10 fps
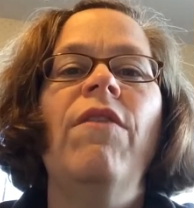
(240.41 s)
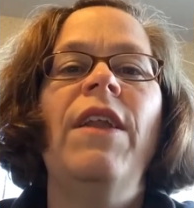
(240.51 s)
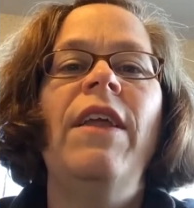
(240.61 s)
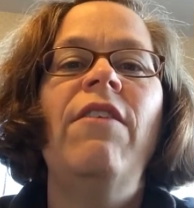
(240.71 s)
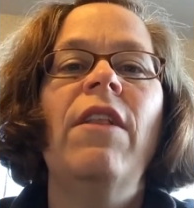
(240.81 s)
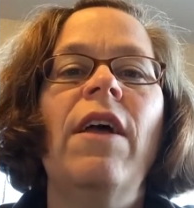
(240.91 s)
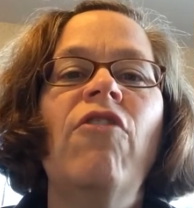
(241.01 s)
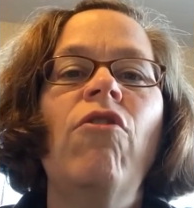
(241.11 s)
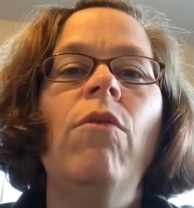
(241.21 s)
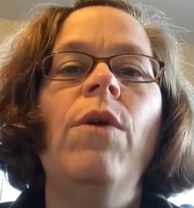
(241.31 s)
of an
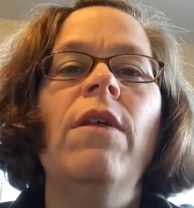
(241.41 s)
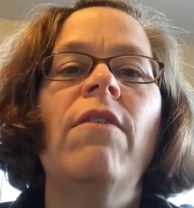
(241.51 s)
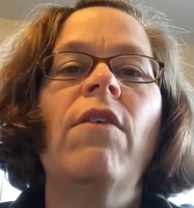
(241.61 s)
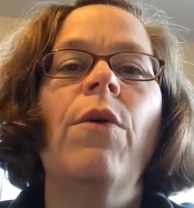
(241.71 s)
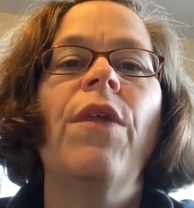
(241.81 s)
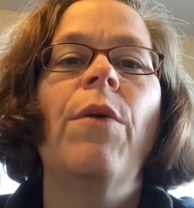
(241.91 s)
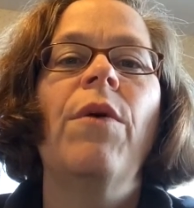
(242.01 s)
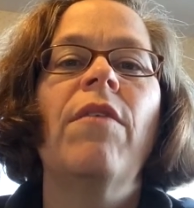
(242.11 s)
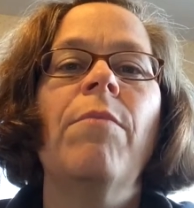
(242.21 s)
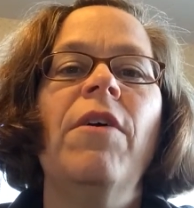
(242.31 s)
intellectual one, so there
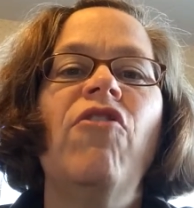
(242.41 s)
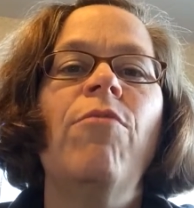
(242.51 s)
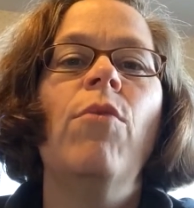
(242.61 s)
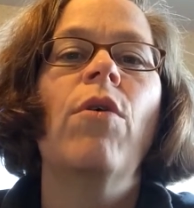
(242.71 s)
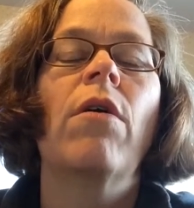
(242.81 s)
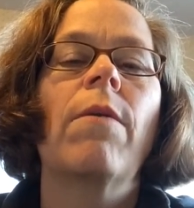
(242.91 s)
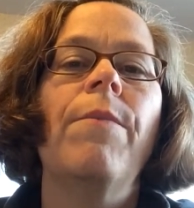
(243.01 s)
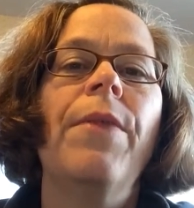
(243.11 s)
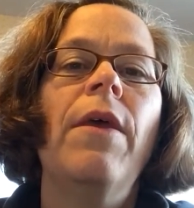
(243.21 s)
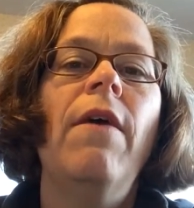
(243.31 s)
was much more
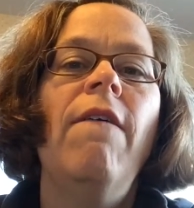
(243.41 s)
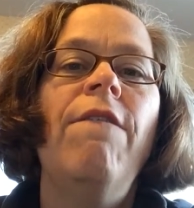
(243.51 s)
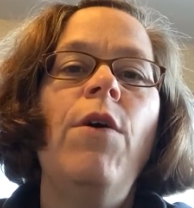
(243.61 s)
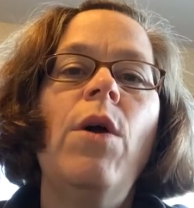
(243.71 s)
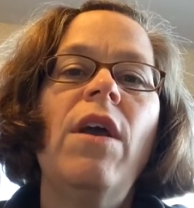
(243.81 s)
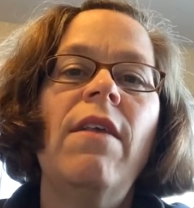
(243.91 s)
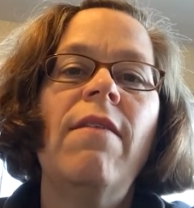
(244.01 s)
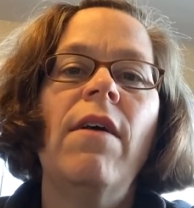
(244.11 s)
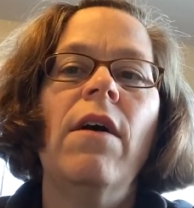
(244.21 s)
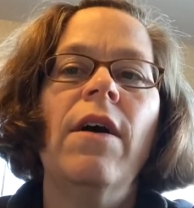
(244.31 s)

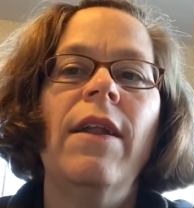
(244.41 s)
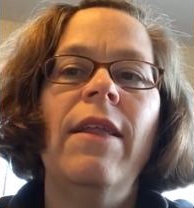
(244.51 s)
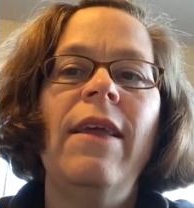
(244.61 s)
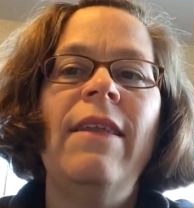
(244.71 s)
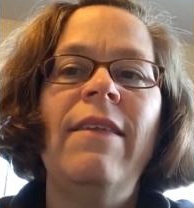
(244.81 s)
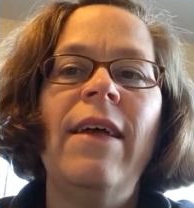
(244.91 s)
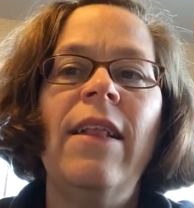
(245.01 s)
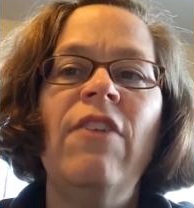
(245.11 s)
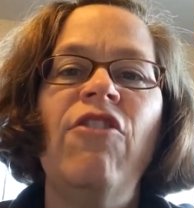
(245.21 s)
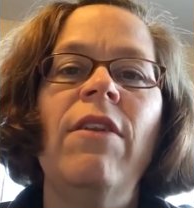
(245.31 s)
focus on
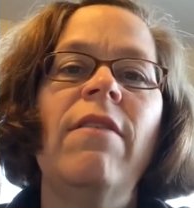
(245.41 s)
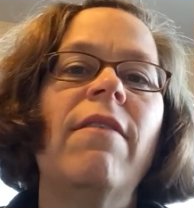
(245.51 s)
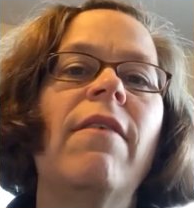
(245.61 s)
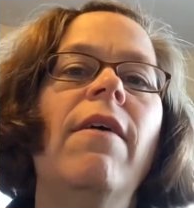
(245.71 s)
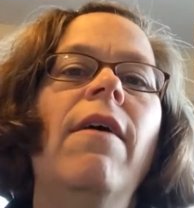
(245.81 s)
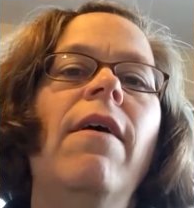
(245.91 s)
intelligence,